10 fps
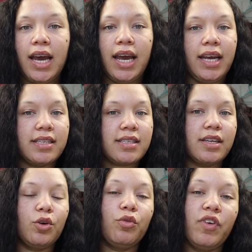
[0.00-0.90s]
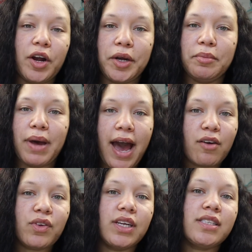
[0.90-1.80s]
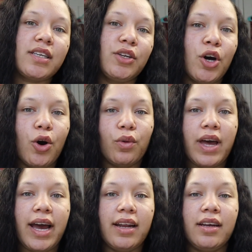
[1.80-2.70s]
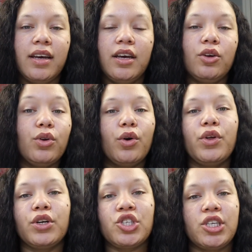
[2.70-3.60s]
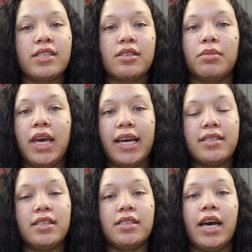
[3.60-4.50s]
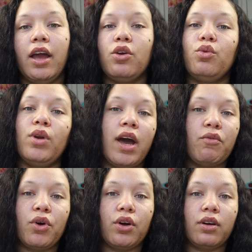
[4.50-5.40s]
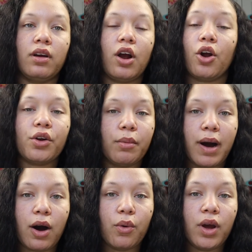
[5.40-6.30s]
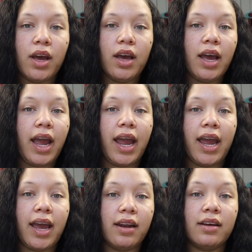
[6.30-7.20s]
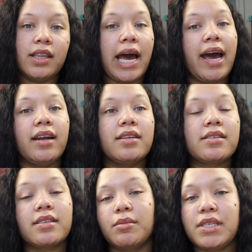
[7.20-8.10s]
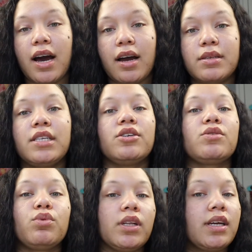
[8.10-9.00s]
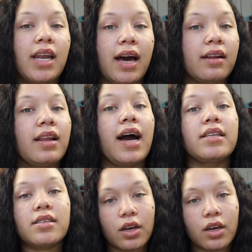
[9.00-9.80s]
it's still very baffling to know that, there's just some cases that you never heard about, and that sometimes there's really not a lot to